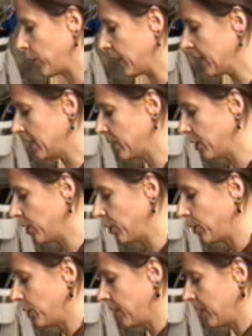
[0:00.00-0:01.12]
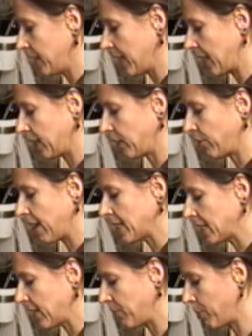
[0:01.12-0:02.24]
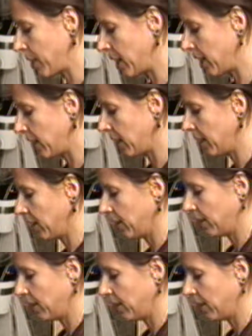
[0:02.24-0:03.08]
I'm going to take the rest of my